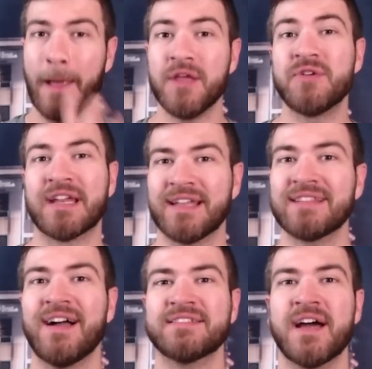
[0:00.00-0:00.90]
You can like
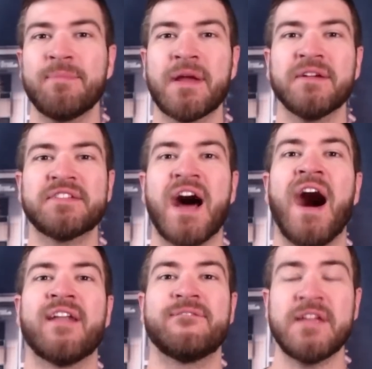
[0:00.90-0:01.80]
Locked On Bears
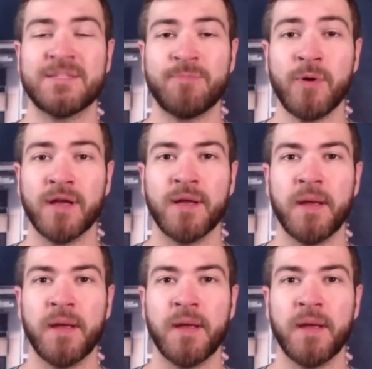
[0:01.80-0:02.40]
on Facebook.